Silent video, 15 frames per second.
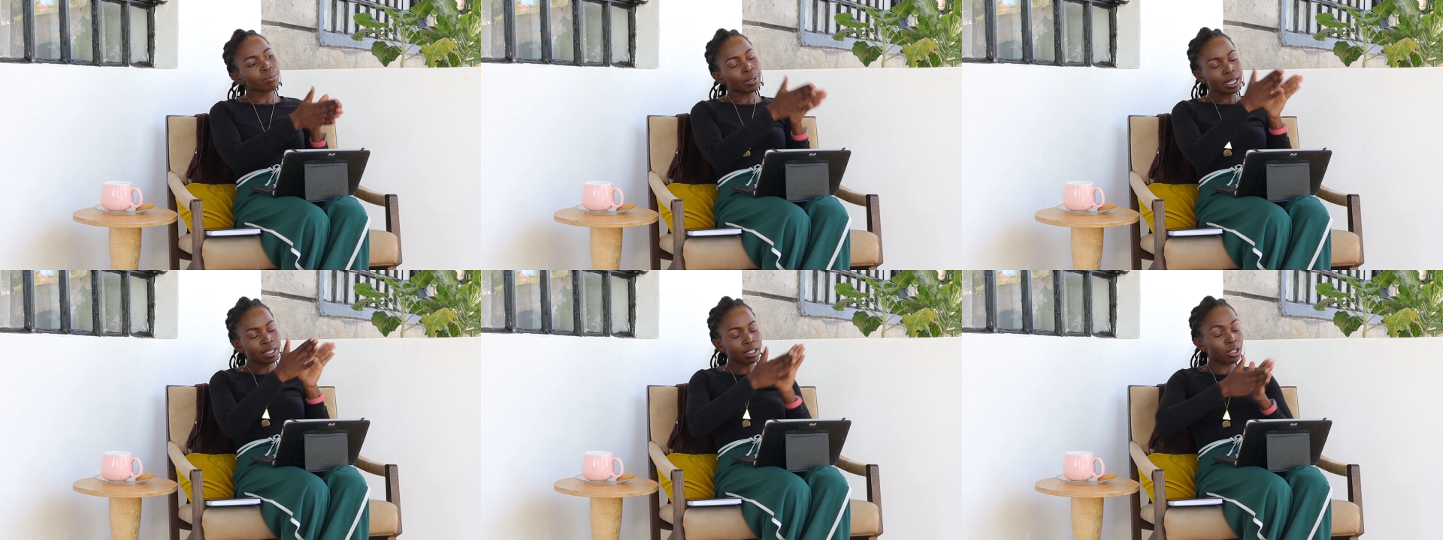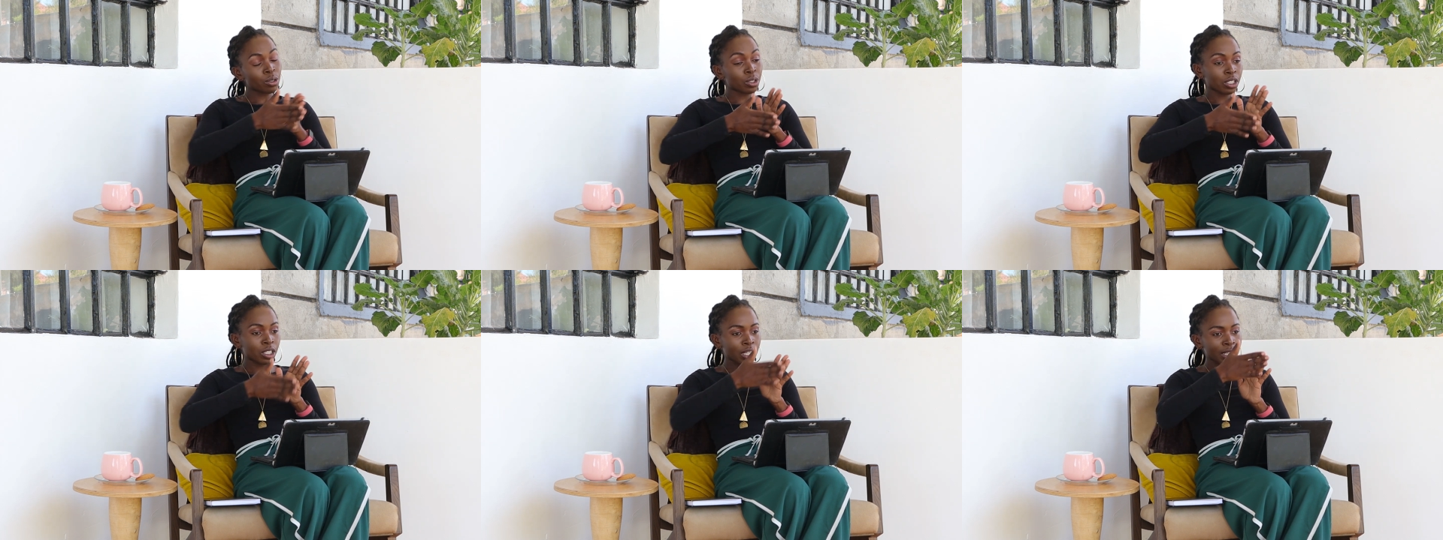plastic
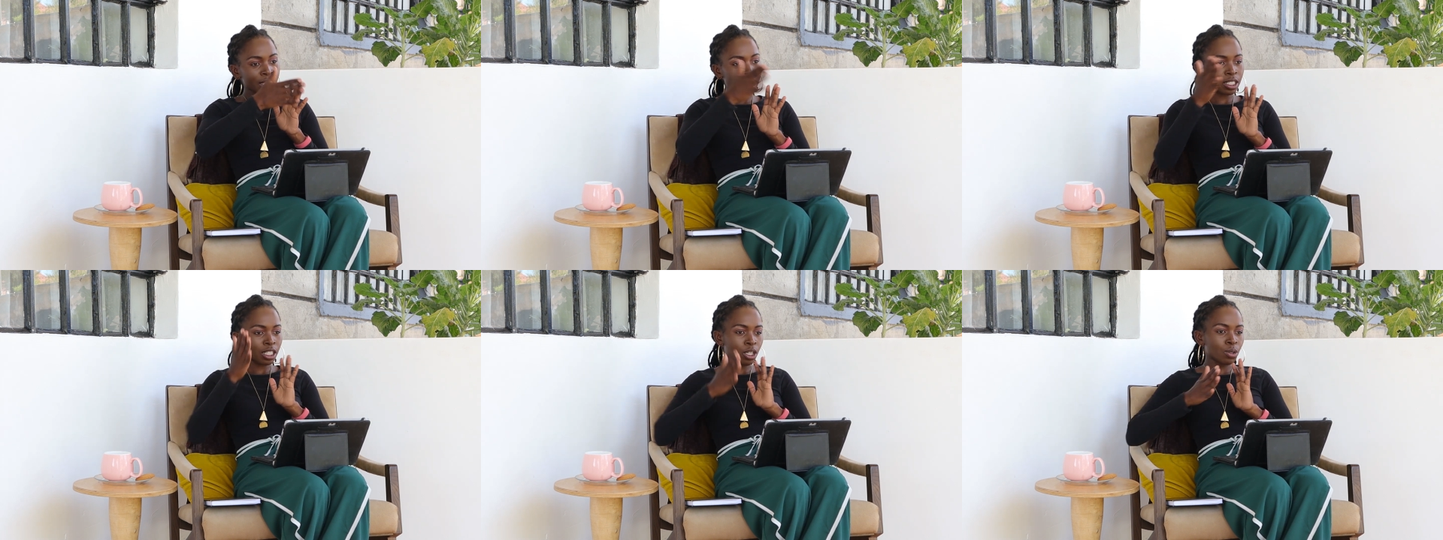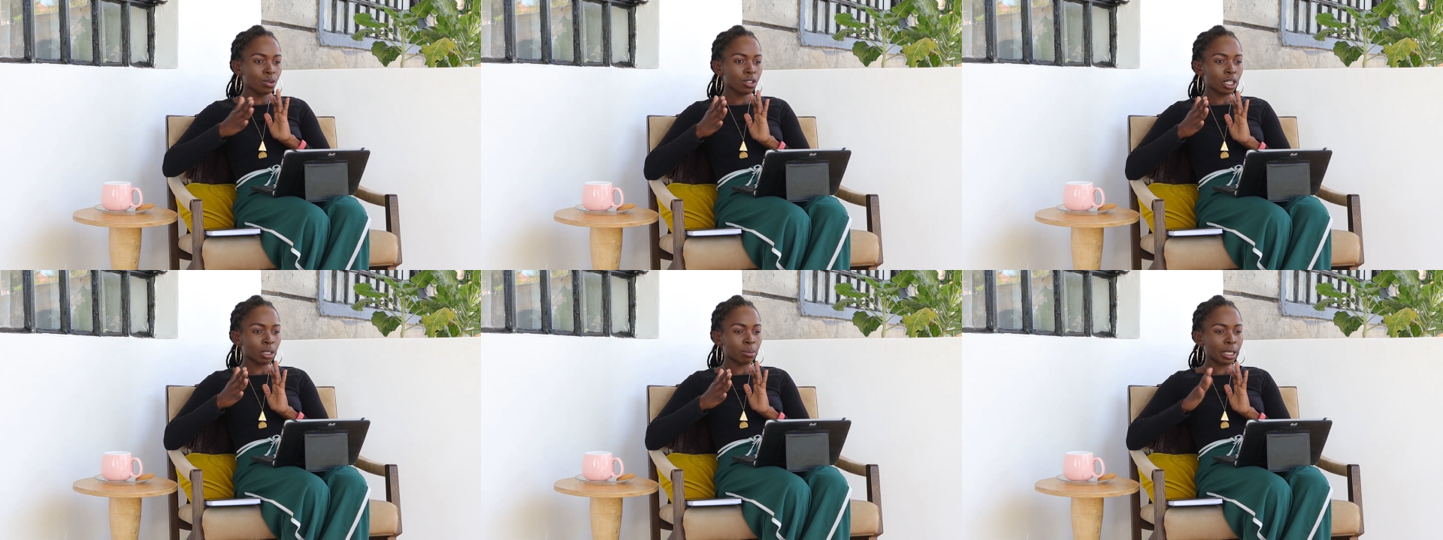containers that I
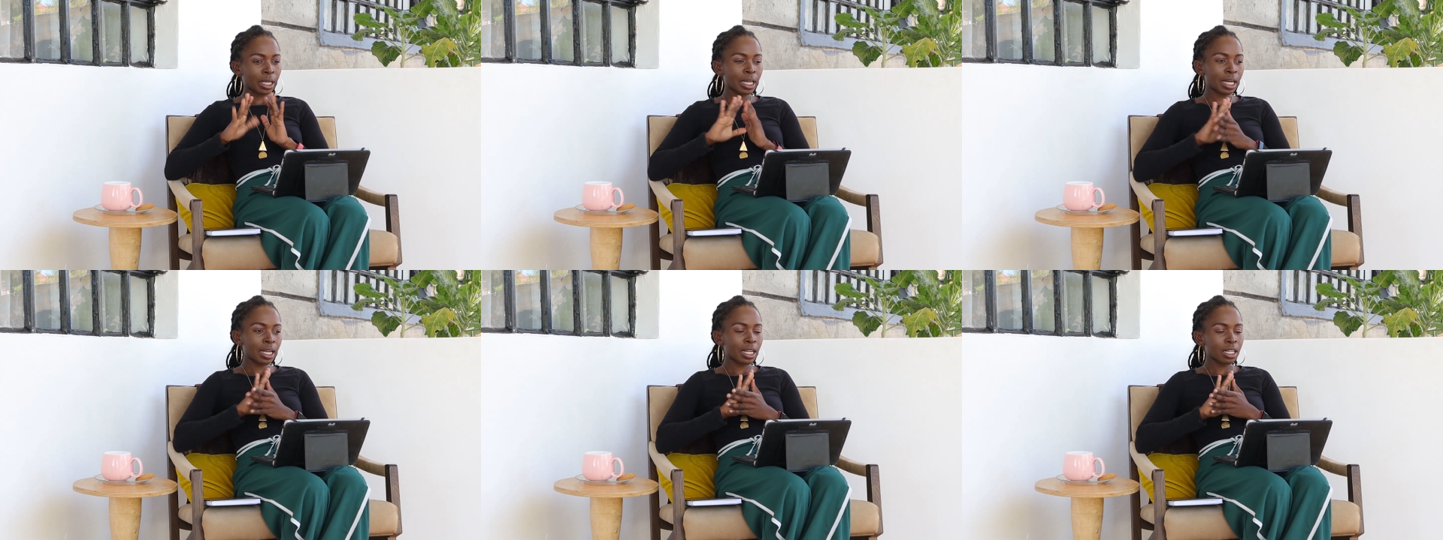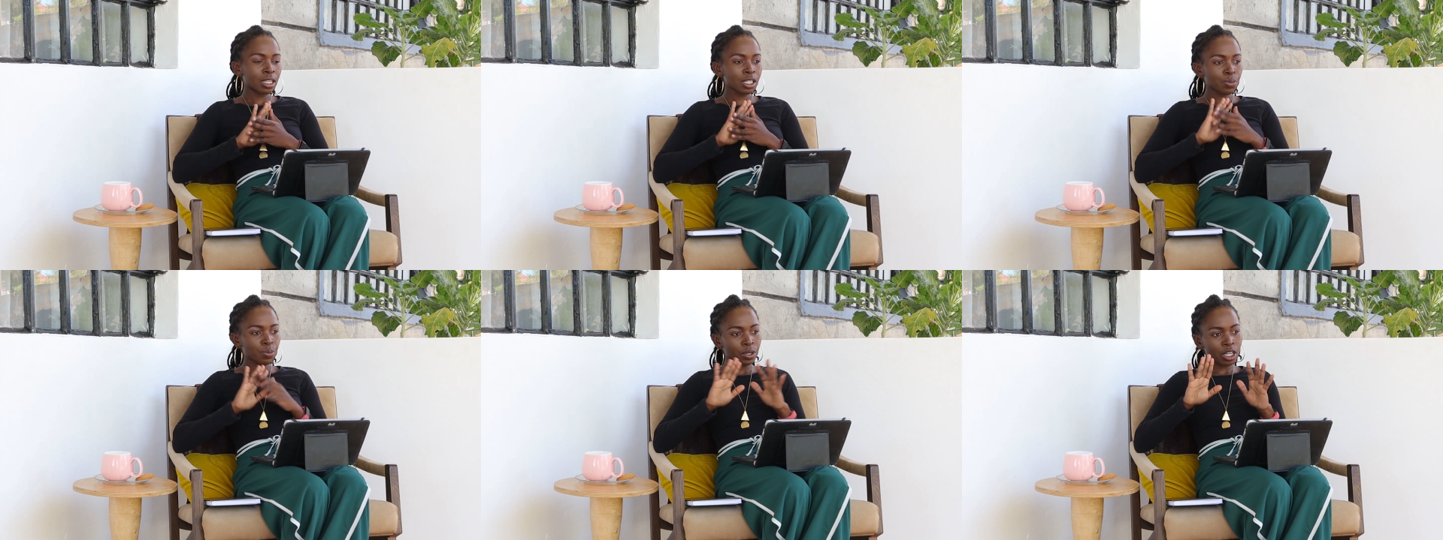use in my
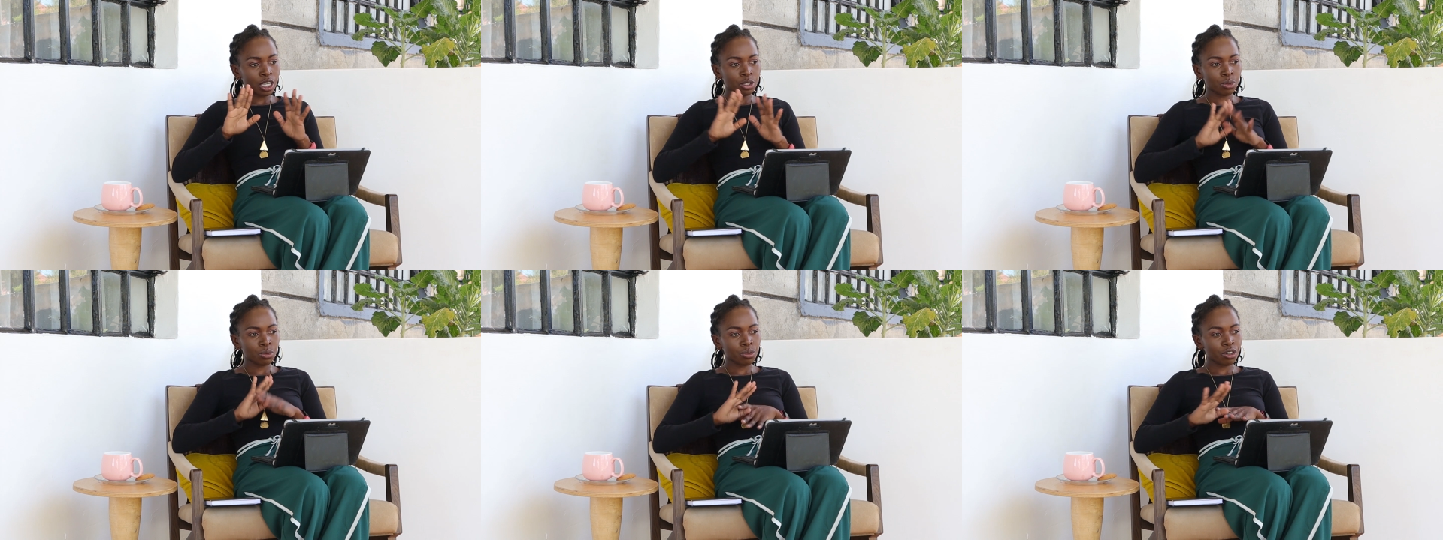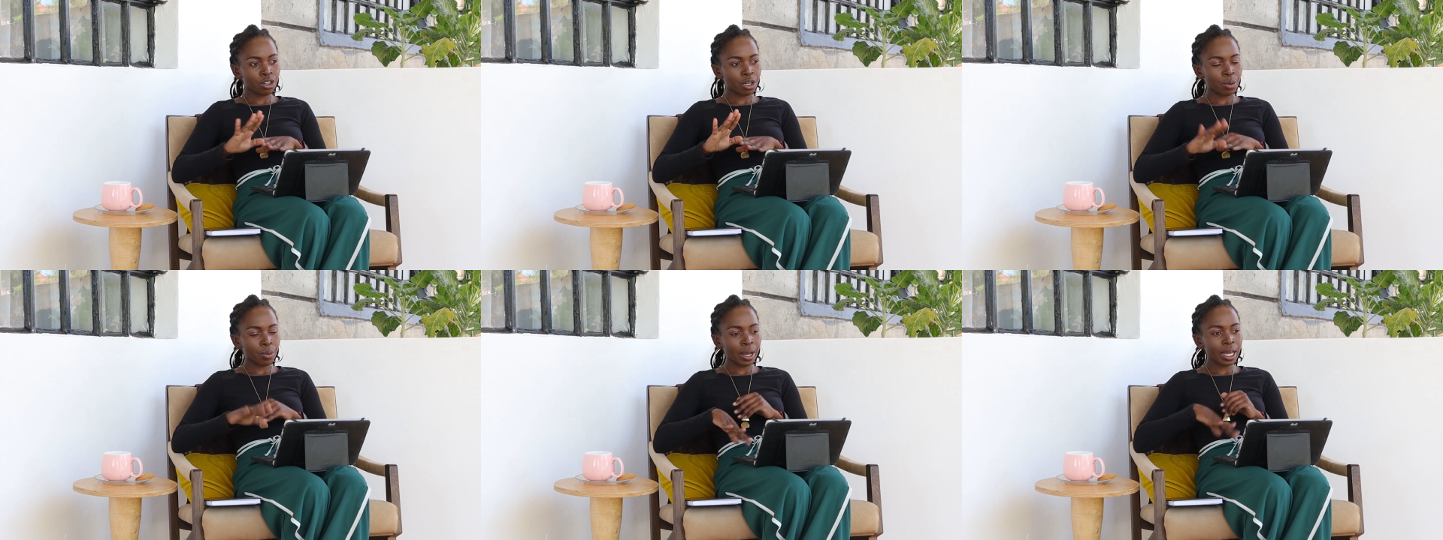garden. Spinach do
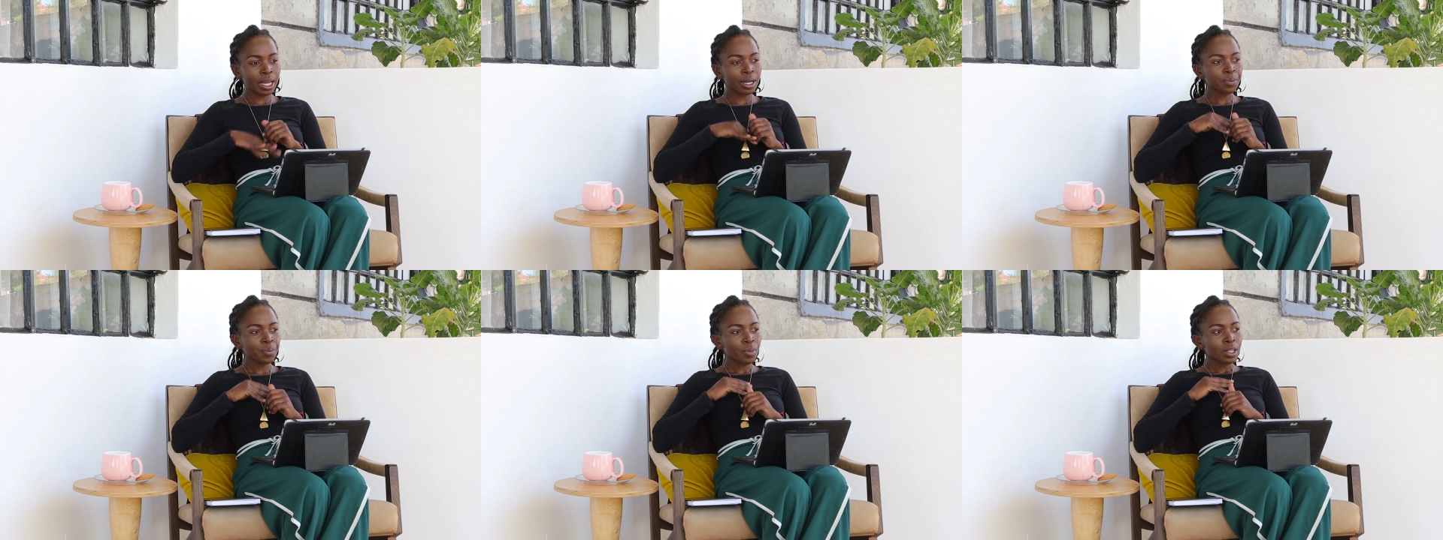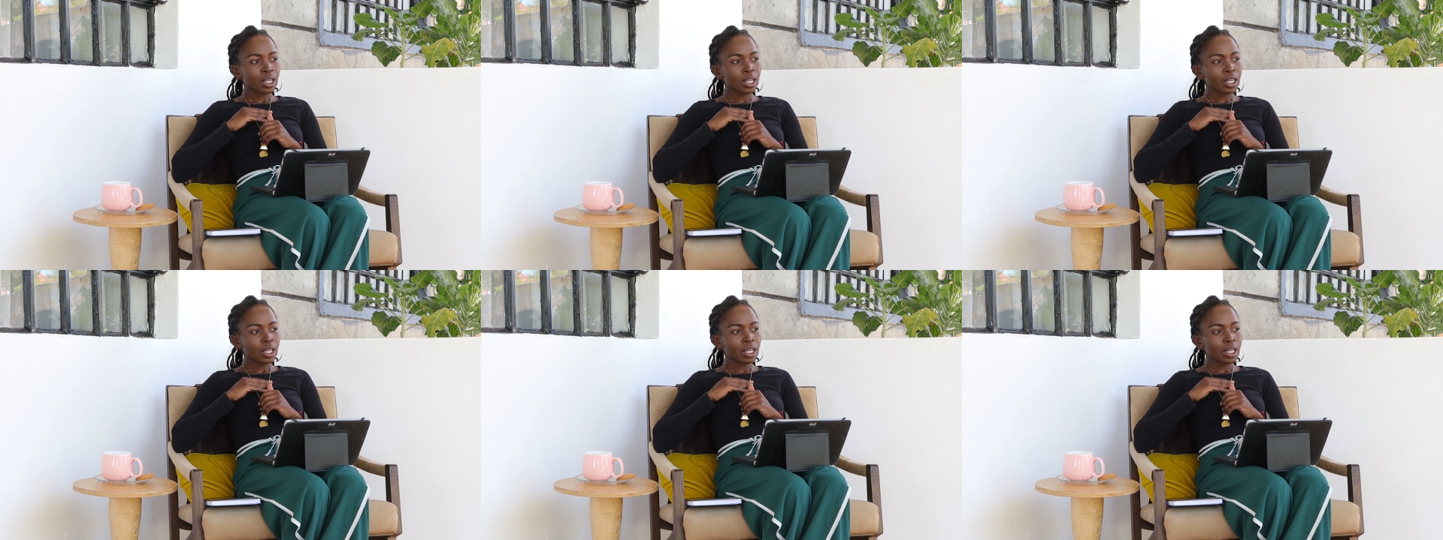really well.